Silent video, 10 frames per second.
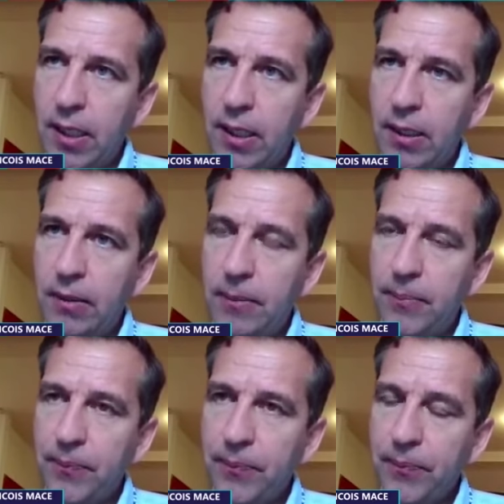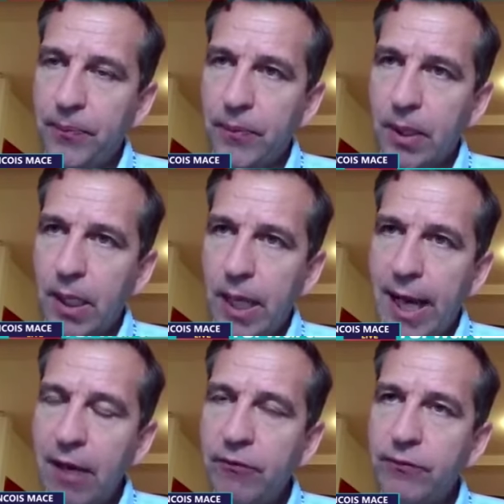uh,
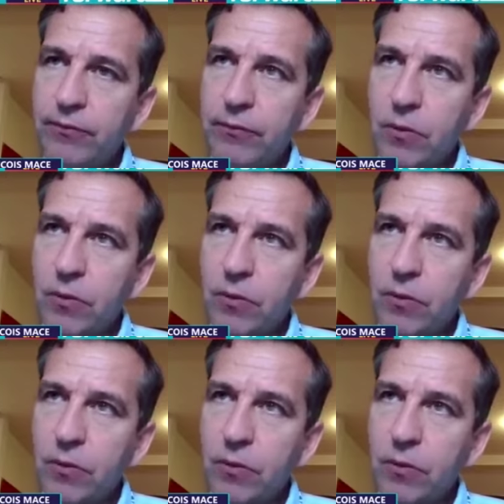have